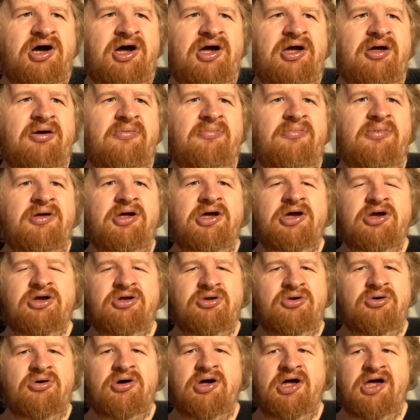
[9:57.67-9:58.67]
Um,
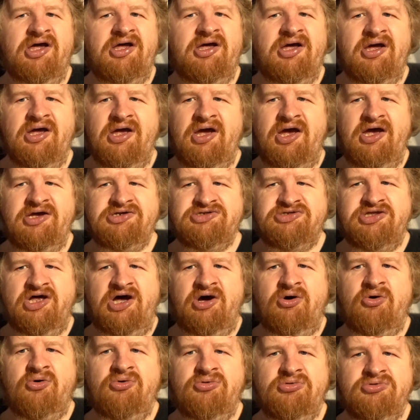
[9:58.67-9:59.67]
you know, it's
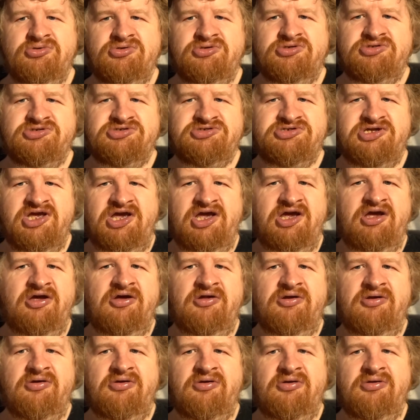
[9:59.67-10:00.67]
that old saying
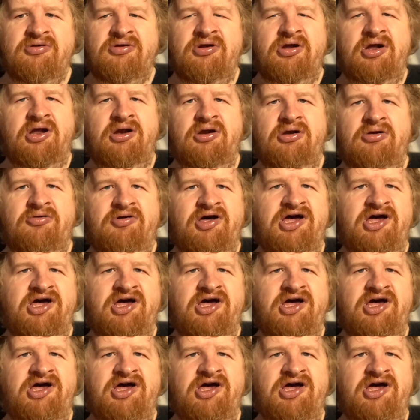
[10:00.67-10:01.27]
in a, in a